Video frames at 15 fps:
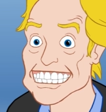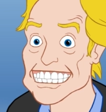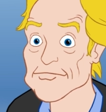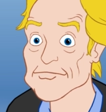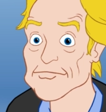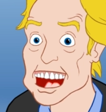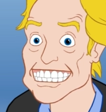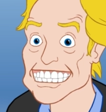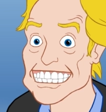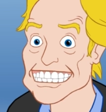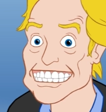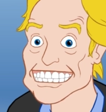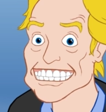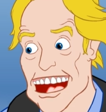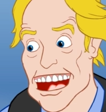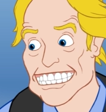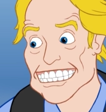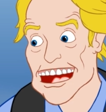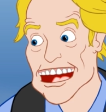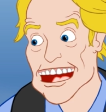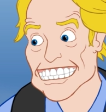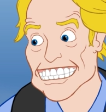Jake Busey.
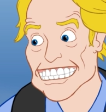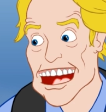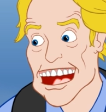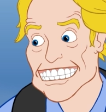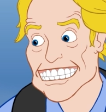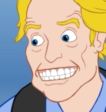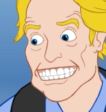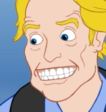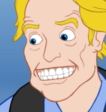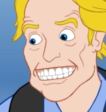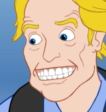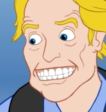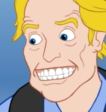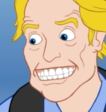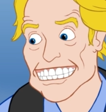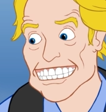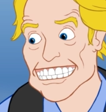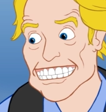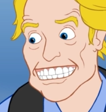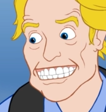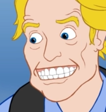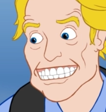Isn't that right, son? Help
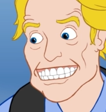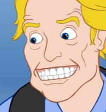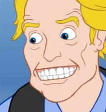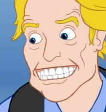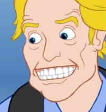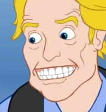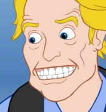me, he's